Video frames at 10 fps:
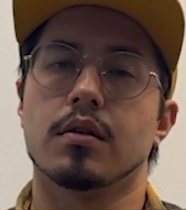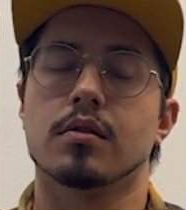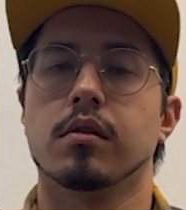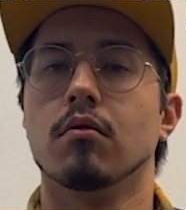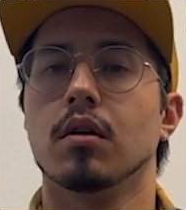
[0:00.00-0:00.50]

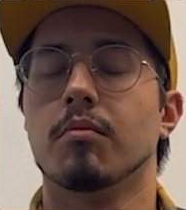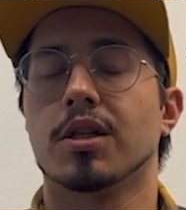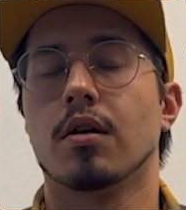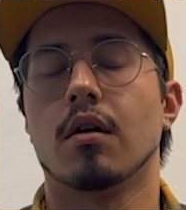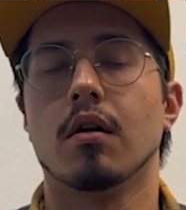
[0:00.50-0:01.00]
slowly but
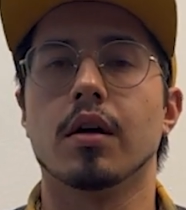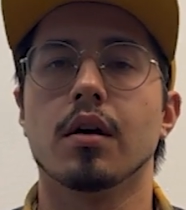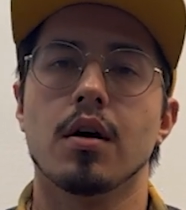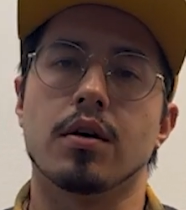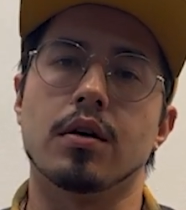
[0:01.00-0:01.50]
surely
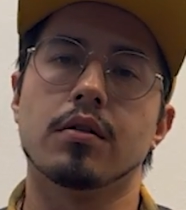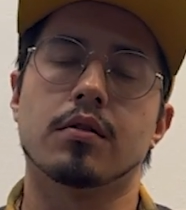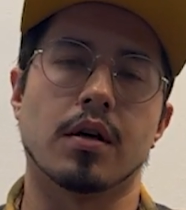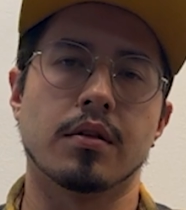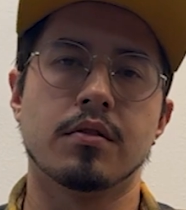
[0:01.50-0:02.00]

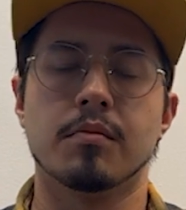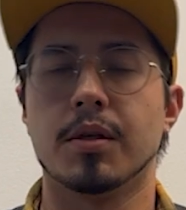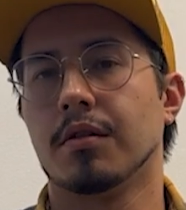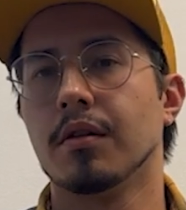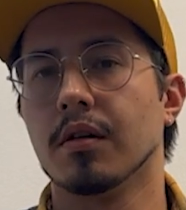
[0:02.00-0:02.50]
eat at the
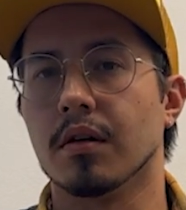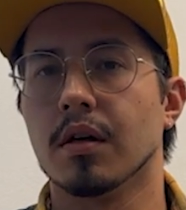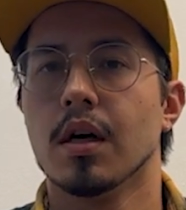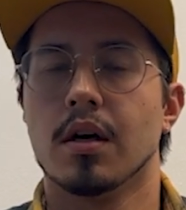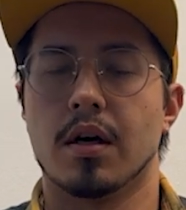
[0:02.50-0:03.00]
material,
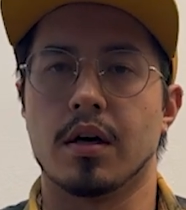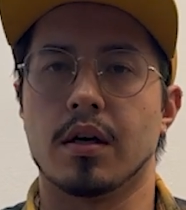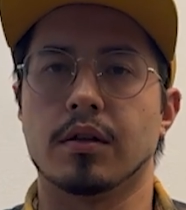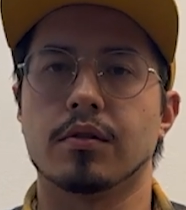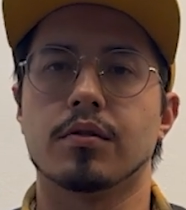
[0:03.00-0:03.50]

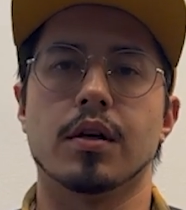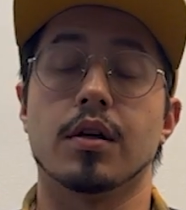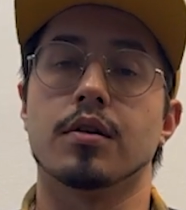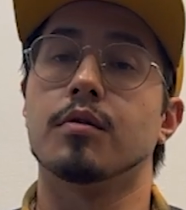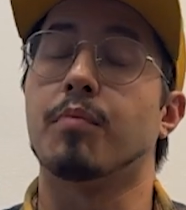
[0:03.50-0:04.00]
and
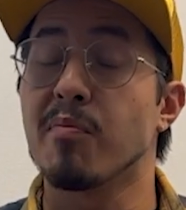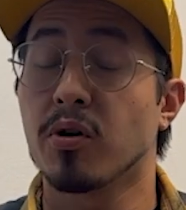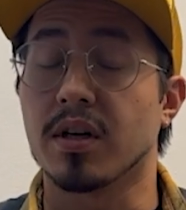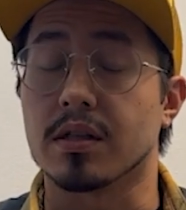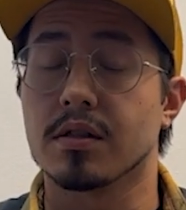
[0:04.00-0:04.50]
the
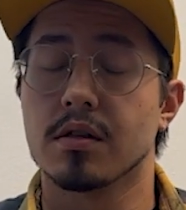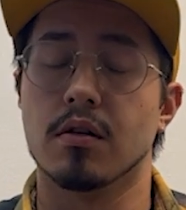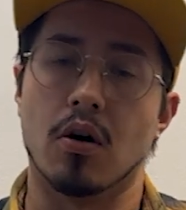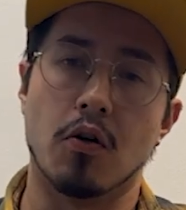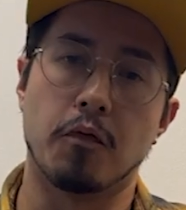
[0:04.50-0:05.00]
byproducts
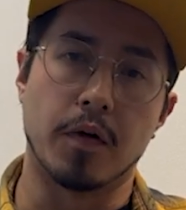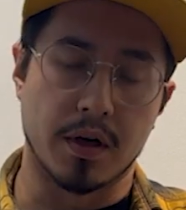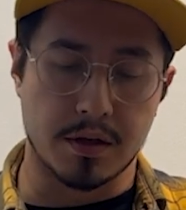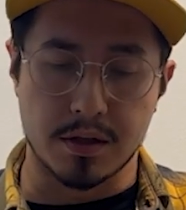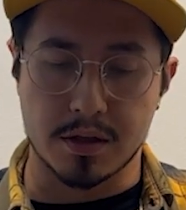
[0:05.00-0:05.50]
of
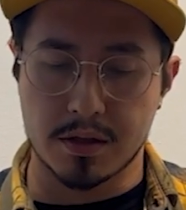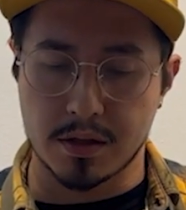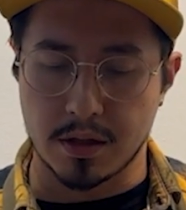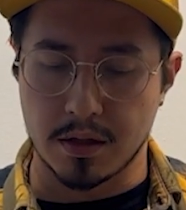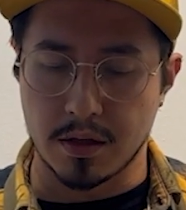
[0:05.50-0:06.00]
this
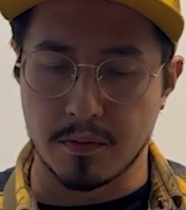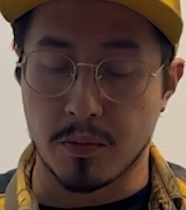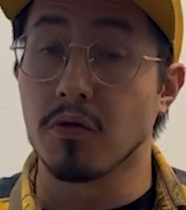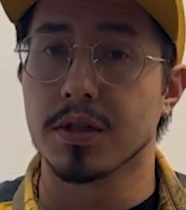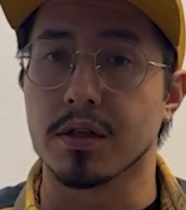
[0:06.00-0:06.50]

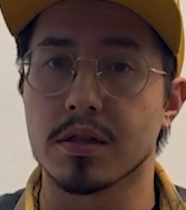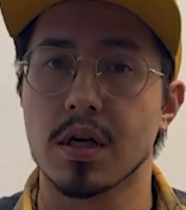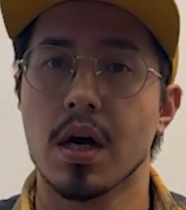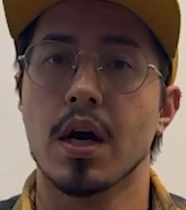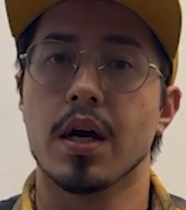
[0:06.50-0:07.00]

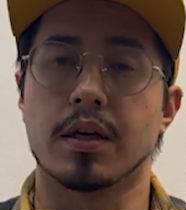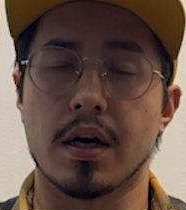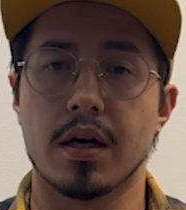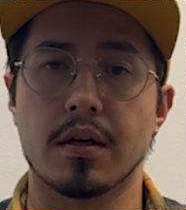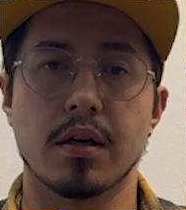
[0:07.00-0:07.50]
process
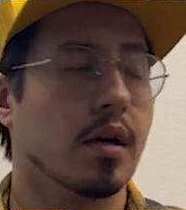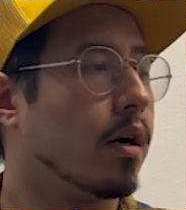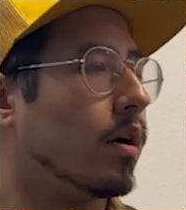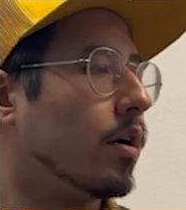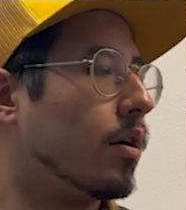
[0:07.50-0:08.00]
can
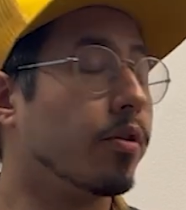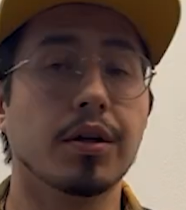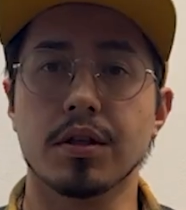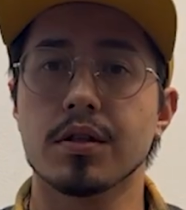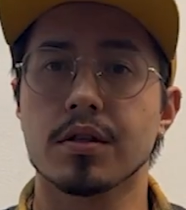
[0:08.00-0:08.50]

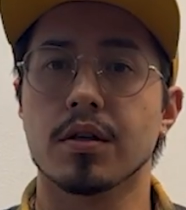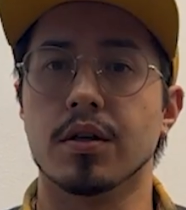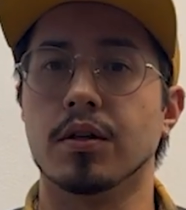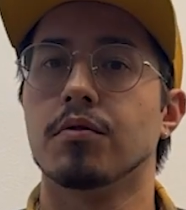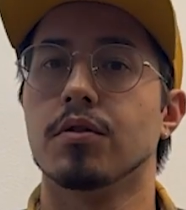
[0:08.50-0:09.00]
release
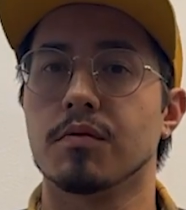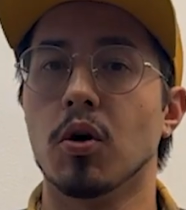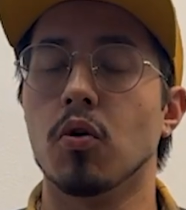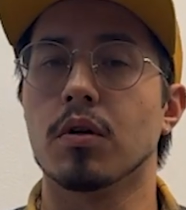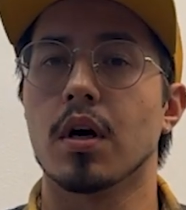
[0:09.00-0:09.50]
into the
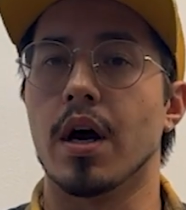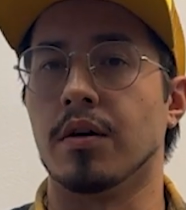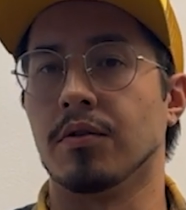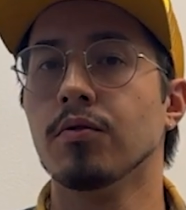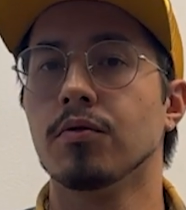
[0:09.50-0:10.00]
smoke,
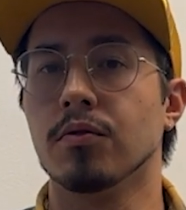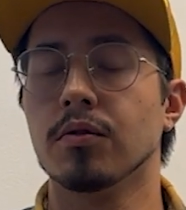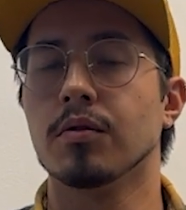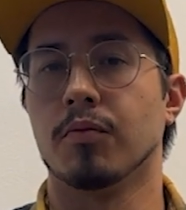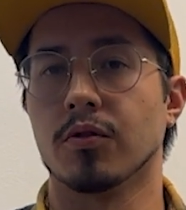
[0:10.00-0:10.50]
and you
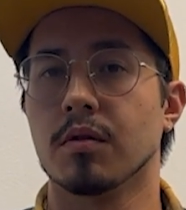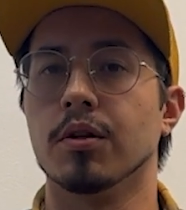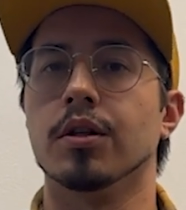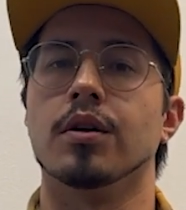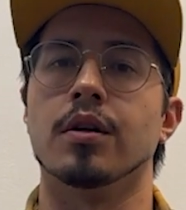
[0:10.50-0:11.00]
could
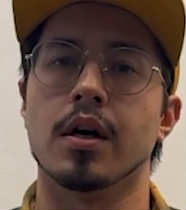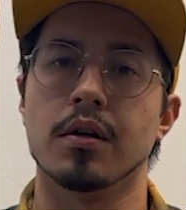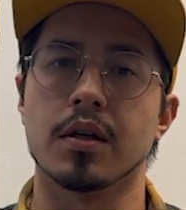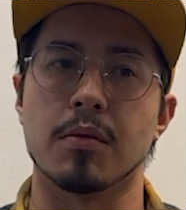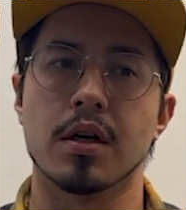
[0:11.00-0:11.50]
possibly inhale
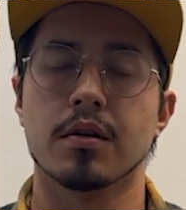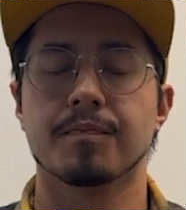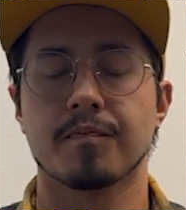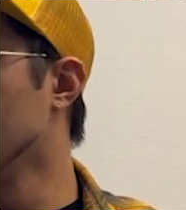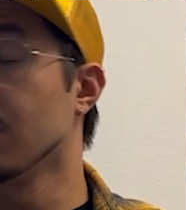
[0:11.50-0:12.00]
them.
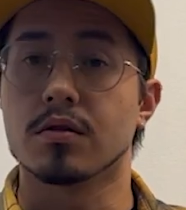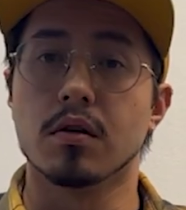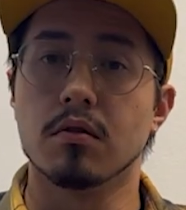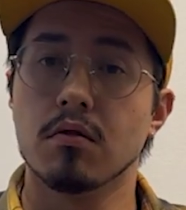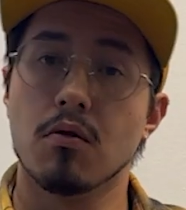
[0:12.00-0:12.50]

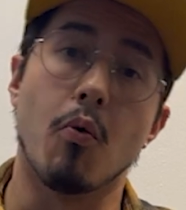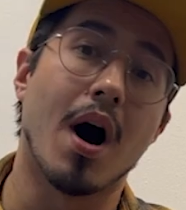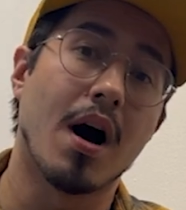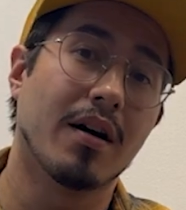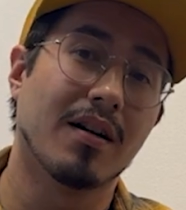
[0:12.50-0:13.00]
So
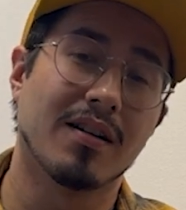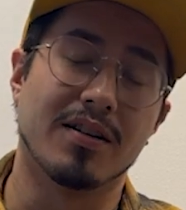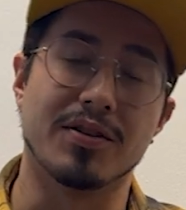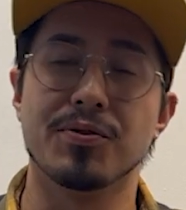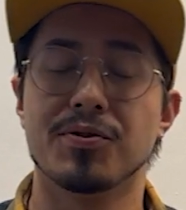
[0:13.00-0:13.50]
while
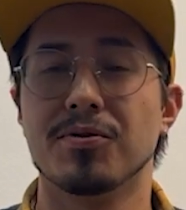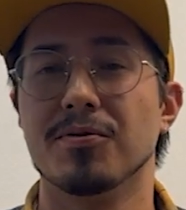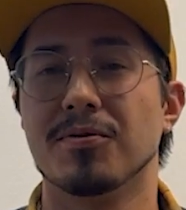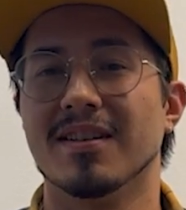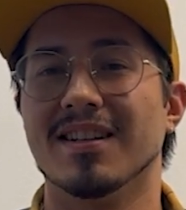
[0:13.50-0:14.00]
you
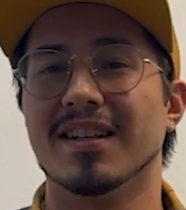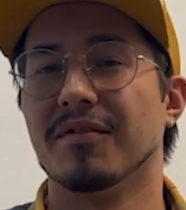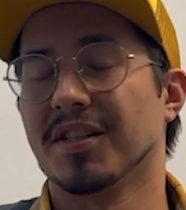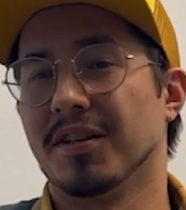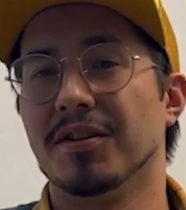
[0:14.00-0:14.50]
should
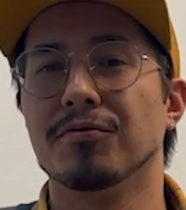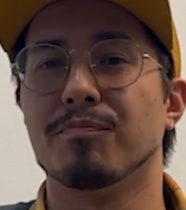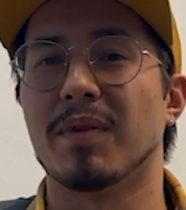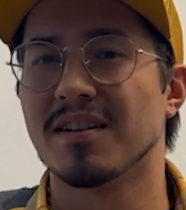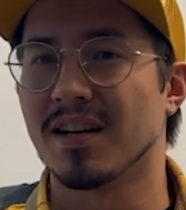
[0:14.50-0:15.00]
never say no to
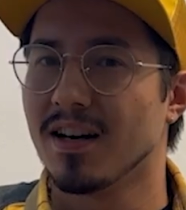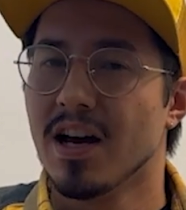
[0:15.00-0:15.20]
panda,